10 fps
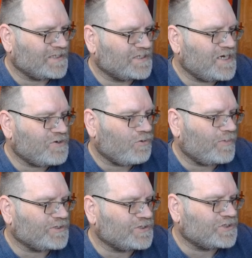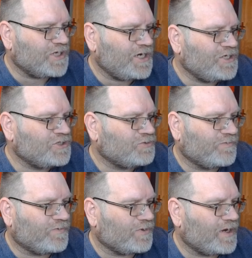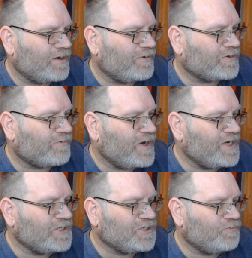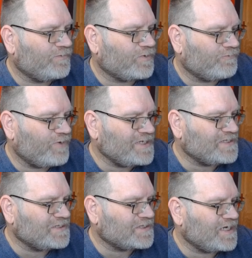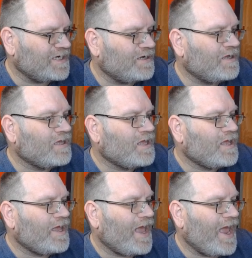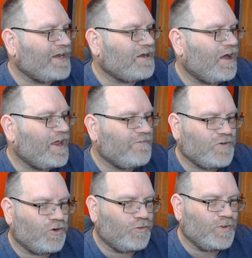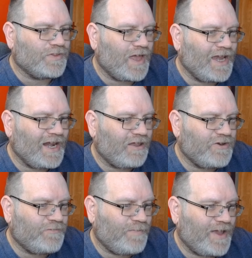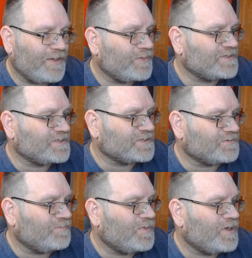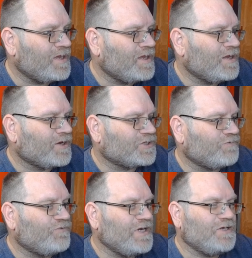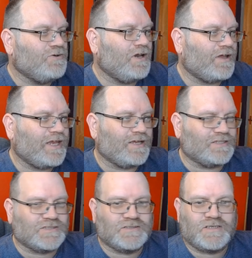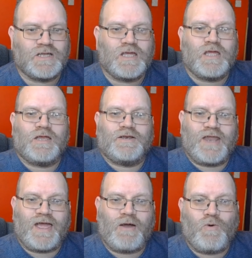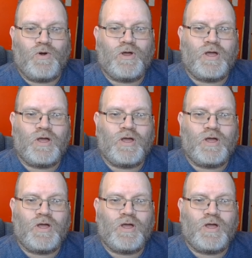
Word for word: I said, not much has changed. We've got the character creation, we've got the races here, and I have gone with a life path system because I really do like it. Now,